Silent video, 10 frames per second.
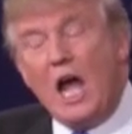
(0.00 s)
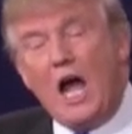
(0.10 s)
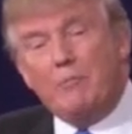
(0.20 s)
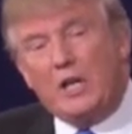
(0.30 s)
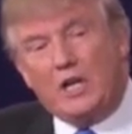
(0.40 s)

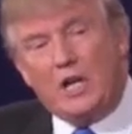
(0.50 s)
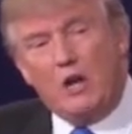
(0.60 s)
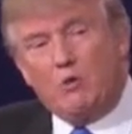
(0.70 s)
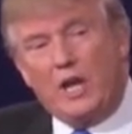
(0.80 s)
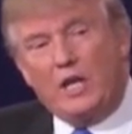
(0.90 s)
I'm going to
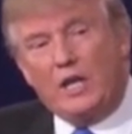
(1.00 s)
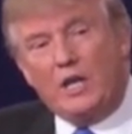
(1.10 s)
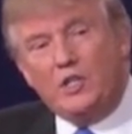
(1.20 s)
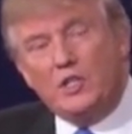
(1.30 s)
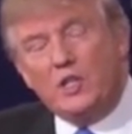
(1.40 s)
cut
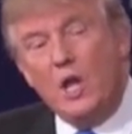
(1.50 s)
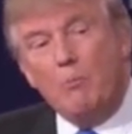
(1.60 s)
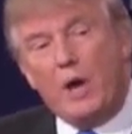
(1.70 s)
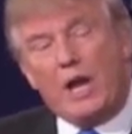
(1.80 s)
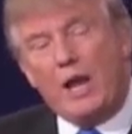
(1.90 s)
regulations,
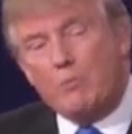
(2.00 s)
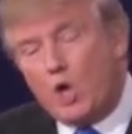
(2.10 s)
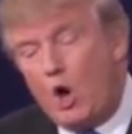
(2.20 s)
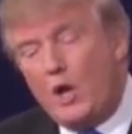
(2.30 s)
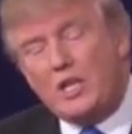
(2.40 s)
but I'm
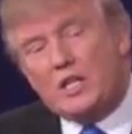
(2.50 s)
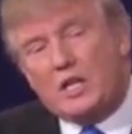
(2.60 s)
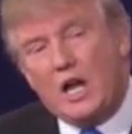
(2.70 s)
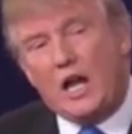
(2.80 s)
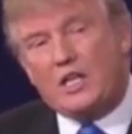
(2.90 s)
going to
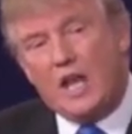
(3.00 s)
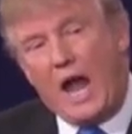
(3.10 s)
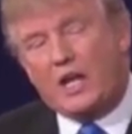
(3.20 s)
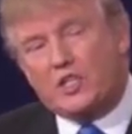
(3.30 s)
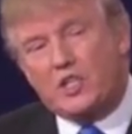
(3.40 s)
cut
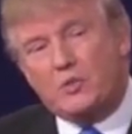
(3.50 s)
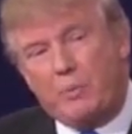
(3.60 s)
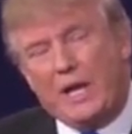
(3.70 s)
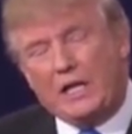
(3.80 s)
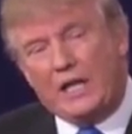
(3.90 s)
taxes
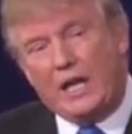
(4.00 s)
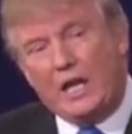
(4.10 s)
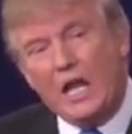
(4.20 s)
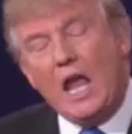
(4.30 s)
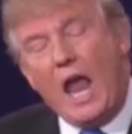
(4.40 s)
big
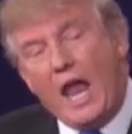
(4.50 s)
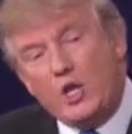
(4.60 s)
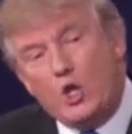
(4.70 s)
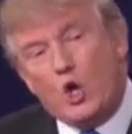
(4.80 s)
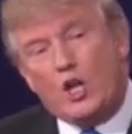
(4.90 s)
league,
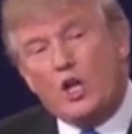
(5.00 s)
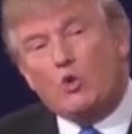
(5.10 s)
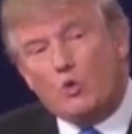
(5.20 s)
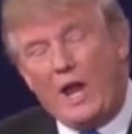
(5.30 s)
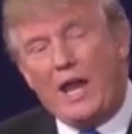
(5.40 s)
and you're going to
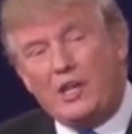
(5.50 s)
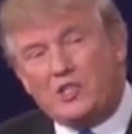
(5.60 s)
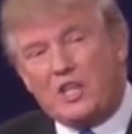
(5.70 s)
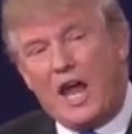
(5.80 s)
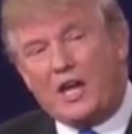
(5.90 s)

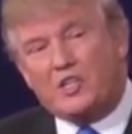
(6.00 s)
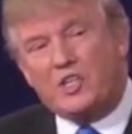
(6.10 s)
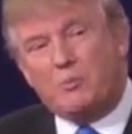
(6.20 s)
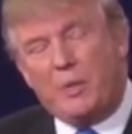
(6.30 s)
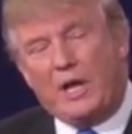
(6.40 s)
raise
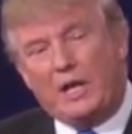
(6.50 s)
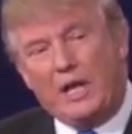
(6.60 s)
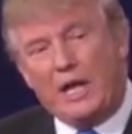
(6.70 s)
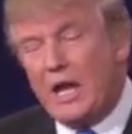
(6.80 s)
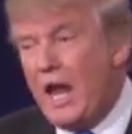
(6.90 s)
taxes big league.